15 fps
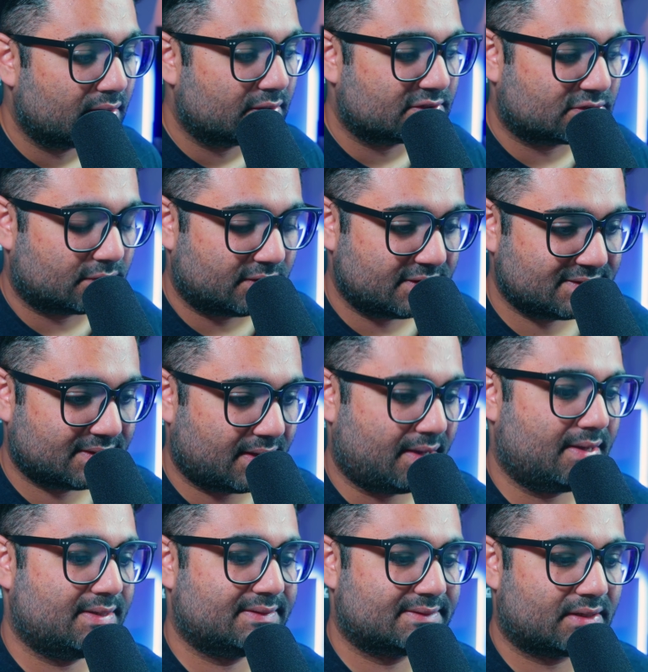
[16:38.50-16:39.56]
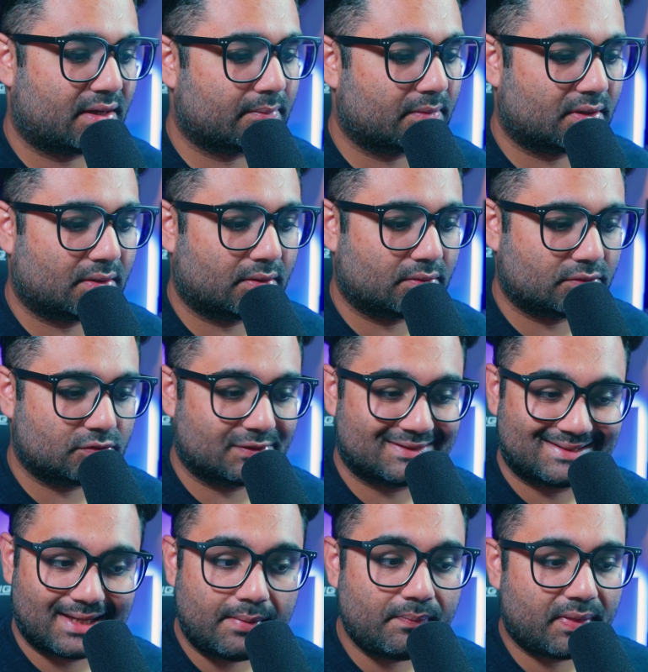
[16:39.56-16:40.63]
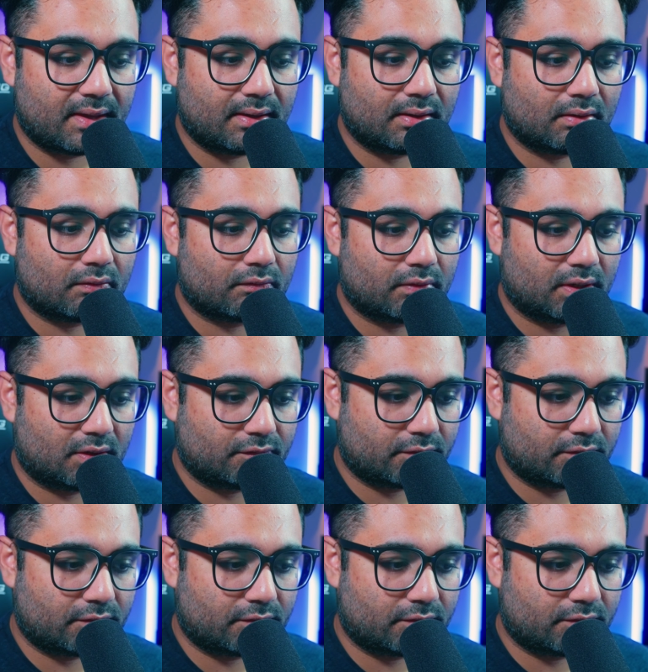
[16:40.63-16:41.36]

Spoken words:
So in this case, I'm going to do the same thing, create a